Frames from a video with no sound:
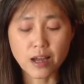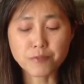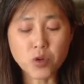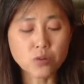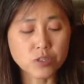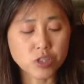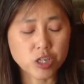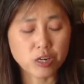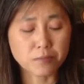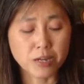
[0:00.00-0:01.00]
I'm going to
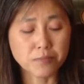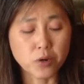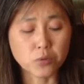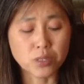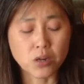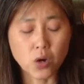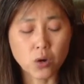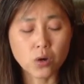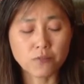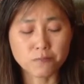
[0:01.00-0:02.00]
share my book with
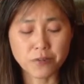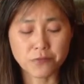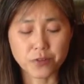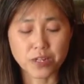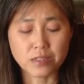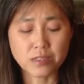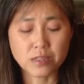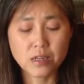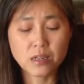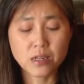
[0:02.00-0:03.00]
all of my friends